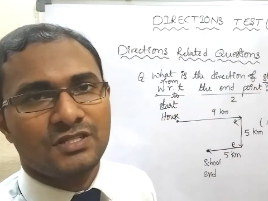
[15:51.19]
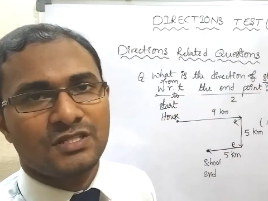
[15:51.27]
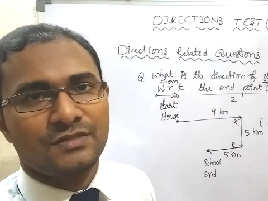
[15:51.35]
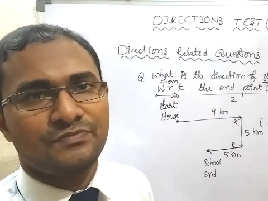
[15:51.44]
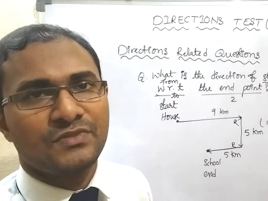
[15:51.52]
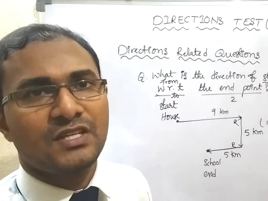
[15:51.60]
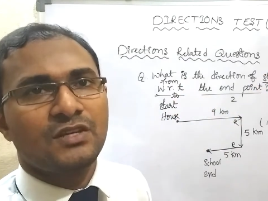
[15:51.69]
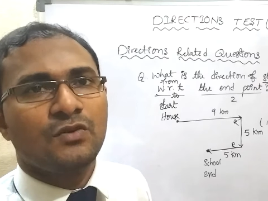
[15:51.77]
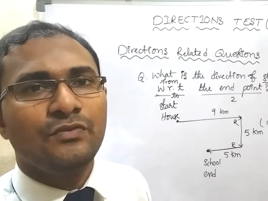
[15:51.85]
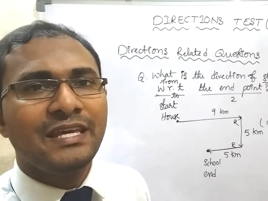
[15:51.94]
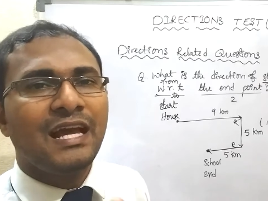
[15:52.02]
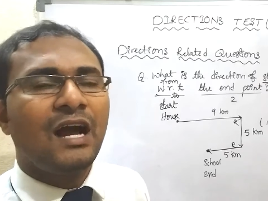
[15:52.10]
question,
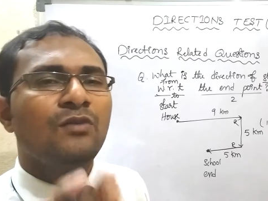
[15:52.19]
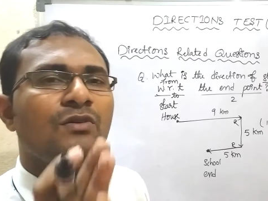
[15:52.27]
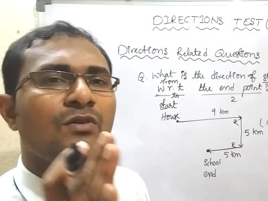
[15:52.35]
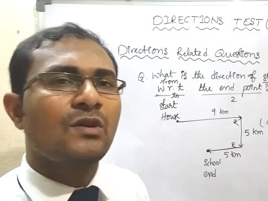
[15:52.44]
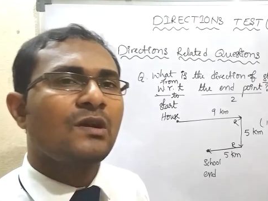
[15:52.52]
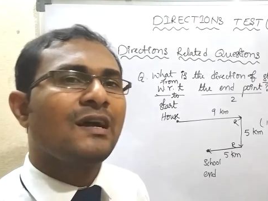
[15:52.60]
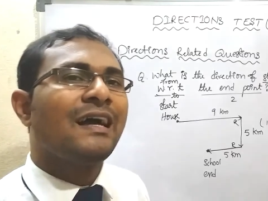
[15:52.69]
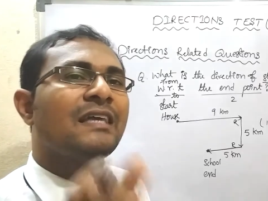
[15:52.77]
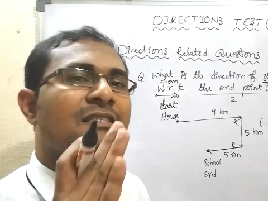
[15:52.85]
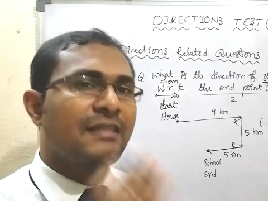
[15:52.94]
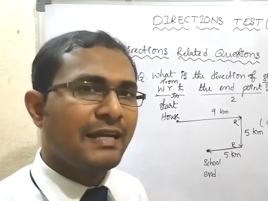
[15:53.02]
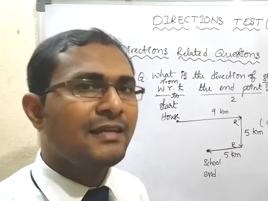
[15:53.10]
we have to draw
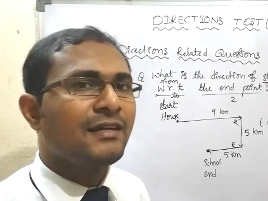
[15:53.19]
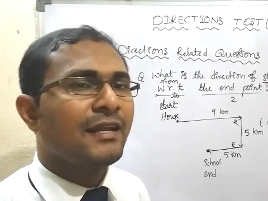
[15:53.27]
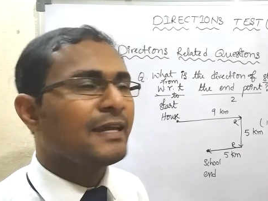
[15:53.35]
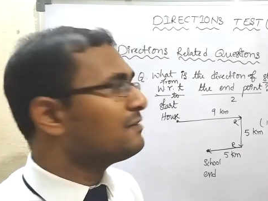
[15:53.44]
a straight